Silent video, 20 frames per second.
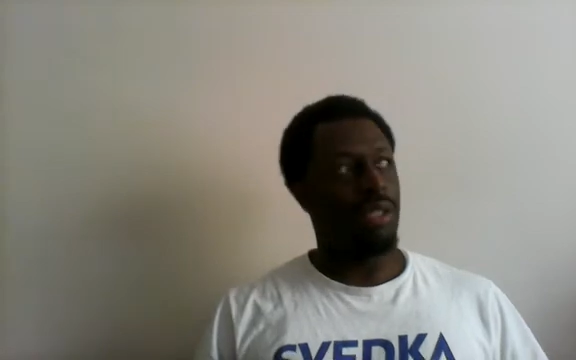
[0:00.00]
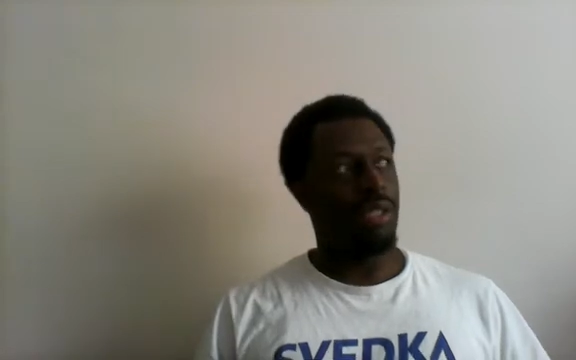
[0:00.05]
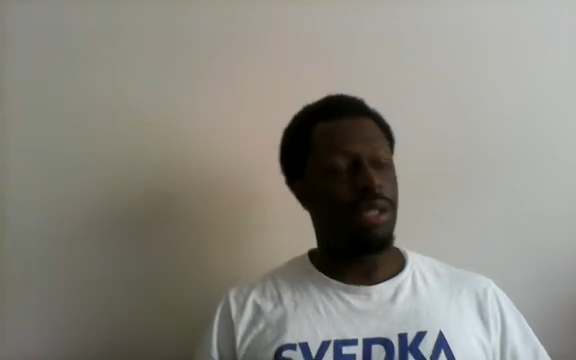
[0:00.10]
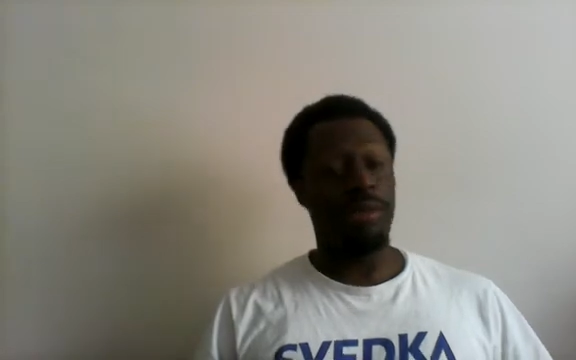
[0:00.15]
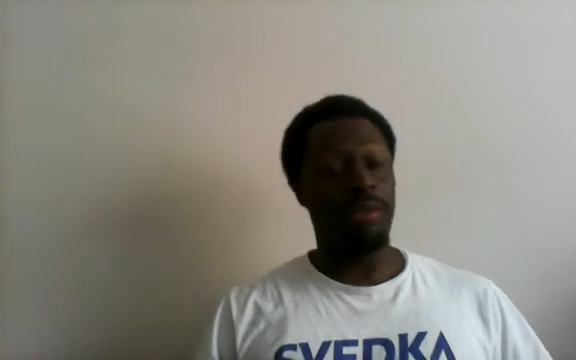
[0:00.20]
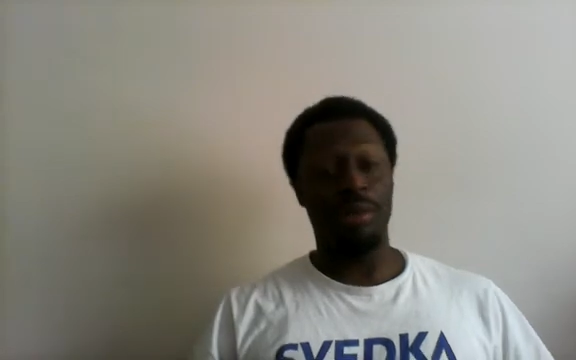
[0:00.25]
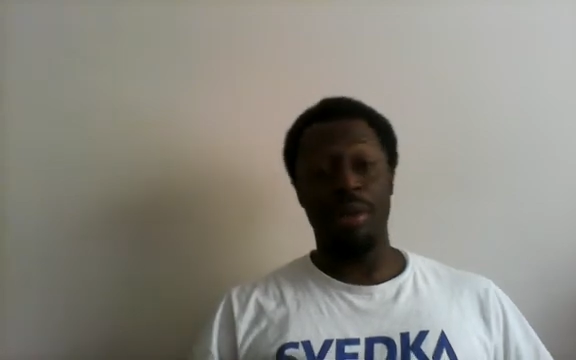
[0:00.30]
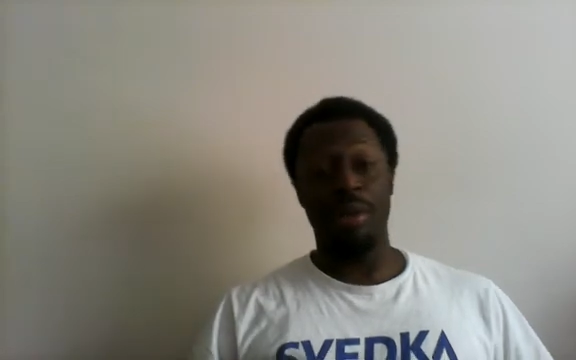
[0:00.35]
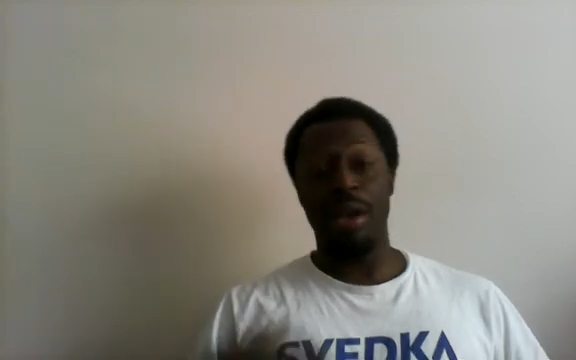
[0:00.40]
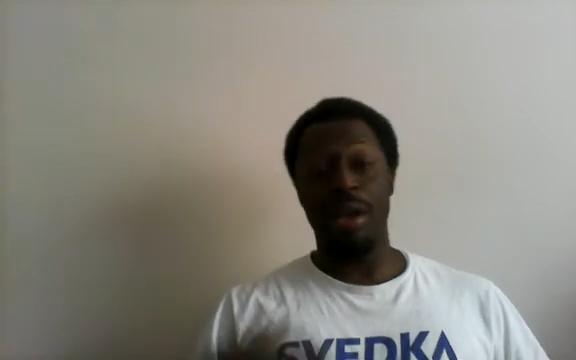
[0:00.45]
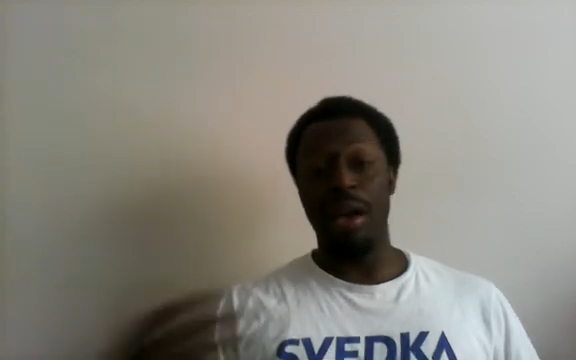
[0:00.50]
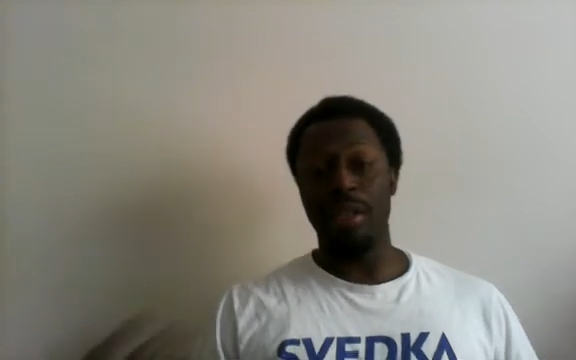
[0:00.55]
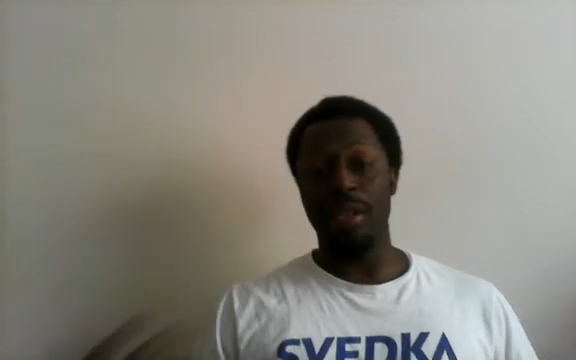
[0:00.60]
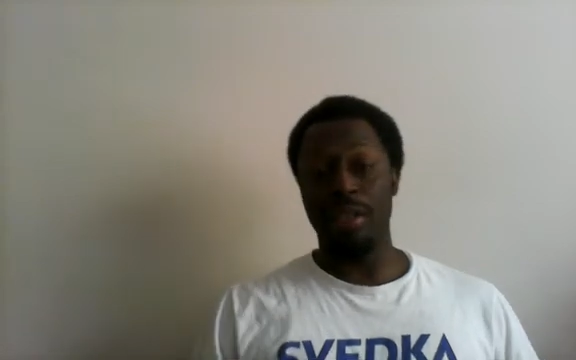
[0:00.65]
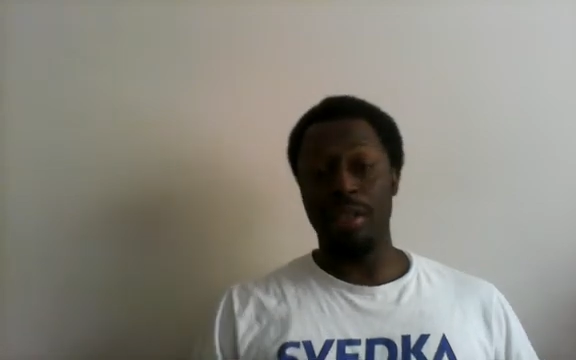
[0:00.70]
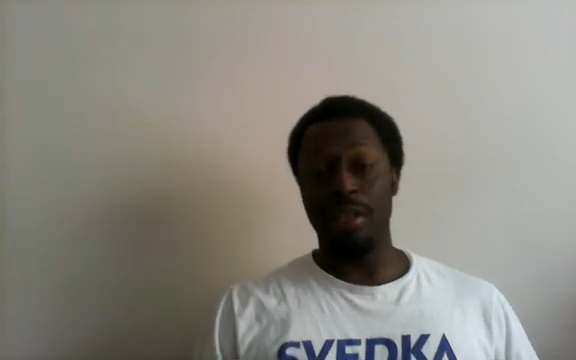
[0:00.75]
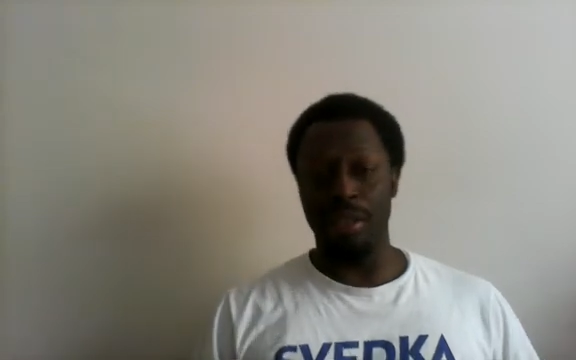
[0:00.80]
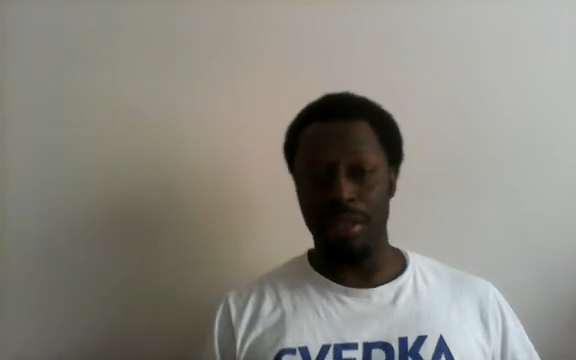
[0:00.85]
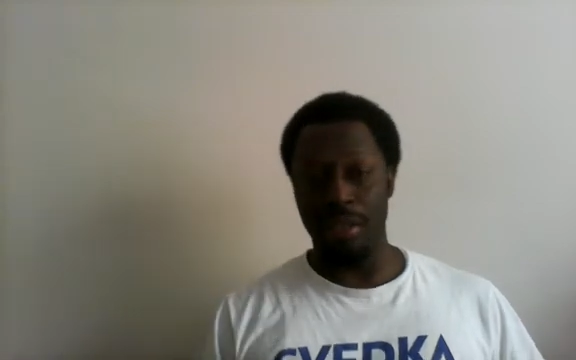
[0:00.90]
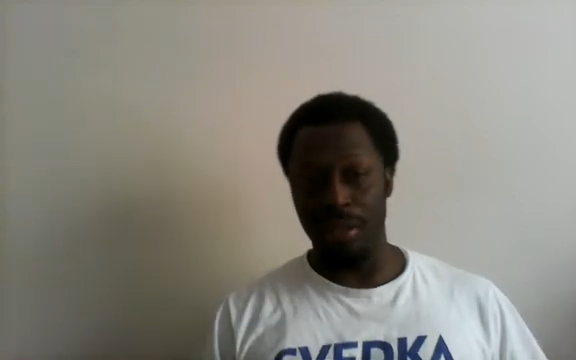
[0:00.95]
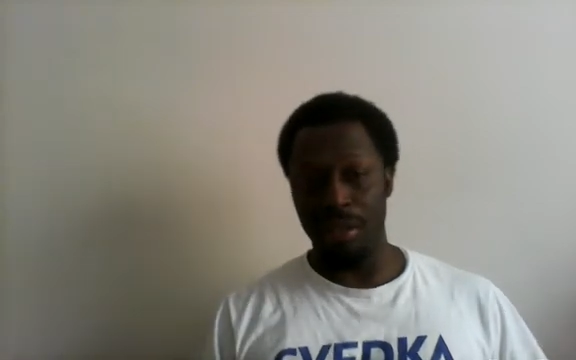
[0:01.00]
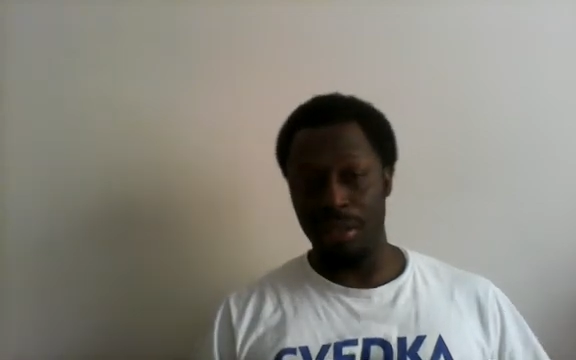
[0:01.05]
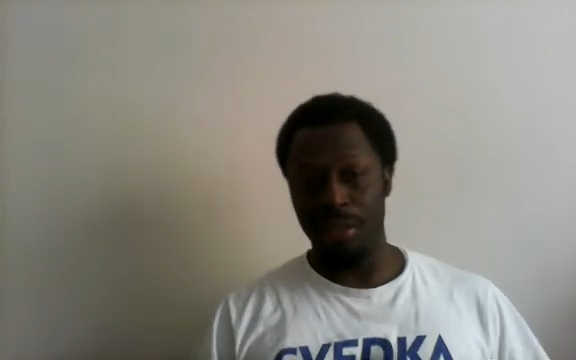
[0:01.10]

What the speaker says: in reality.